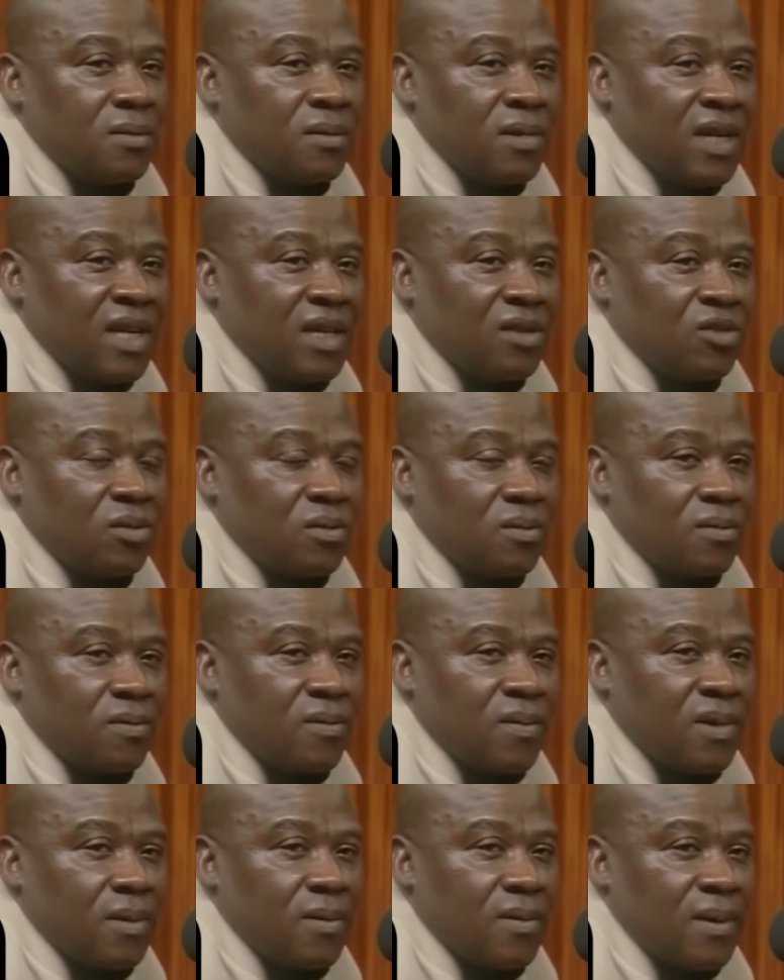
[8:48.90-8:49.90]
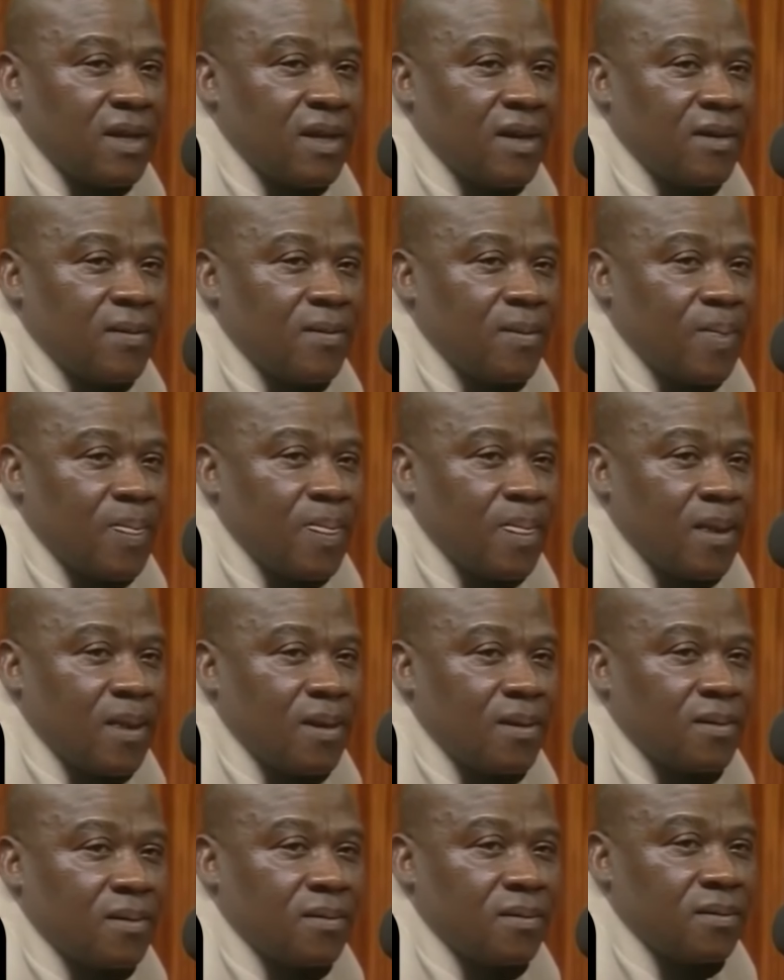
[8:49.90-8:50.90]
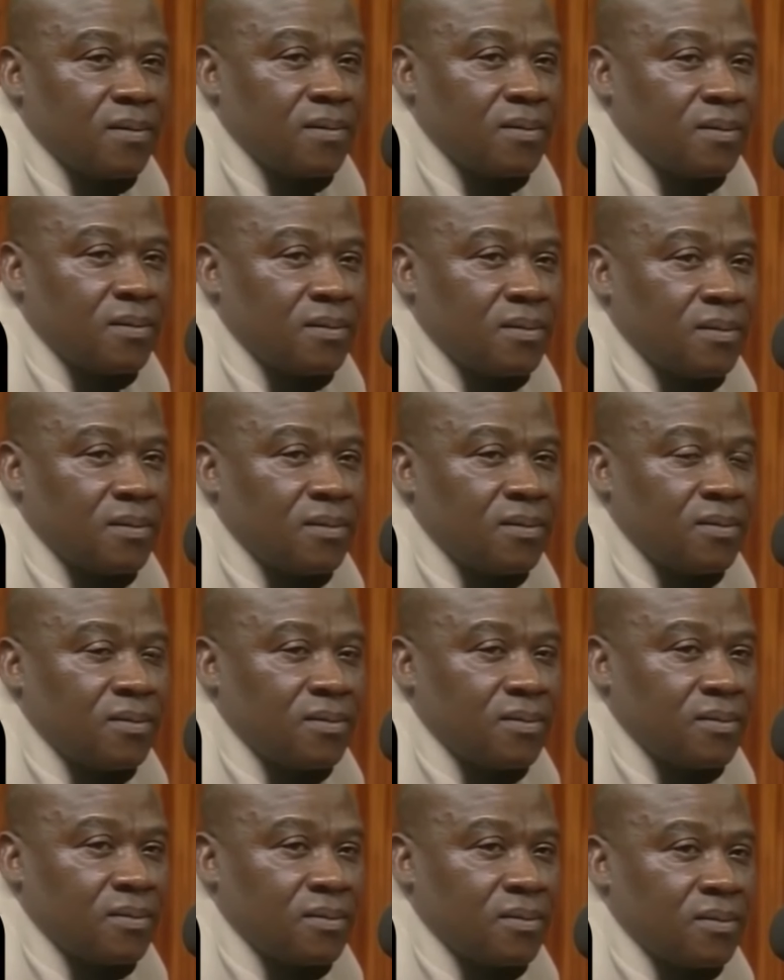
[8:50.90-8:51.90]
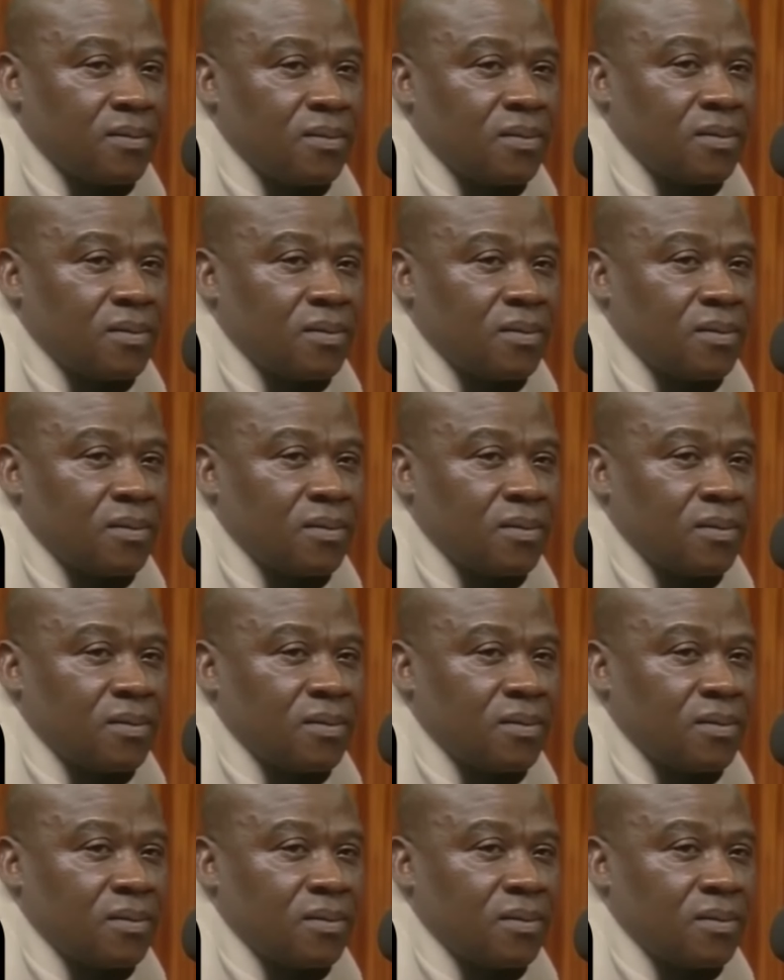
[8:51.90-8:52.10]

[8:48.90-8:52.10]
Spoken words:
one day, you and I, we shall meet before God.